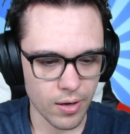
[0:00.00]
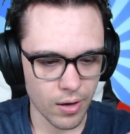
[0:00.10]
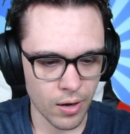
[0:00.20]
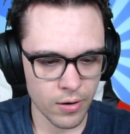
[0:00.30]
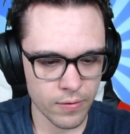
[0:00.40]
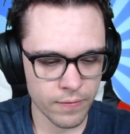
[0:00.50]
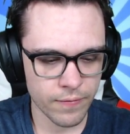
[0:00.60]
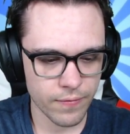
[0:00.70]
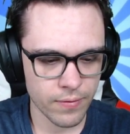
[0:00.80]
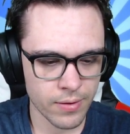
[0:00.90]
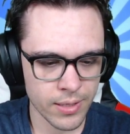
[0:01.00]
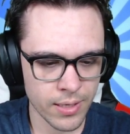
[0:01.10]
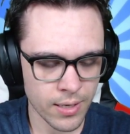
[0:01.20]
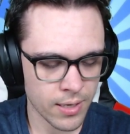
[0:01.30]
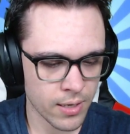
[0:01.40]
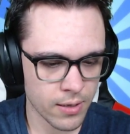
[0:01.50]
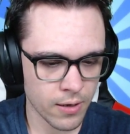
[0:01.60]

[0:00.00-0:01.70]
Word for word: of the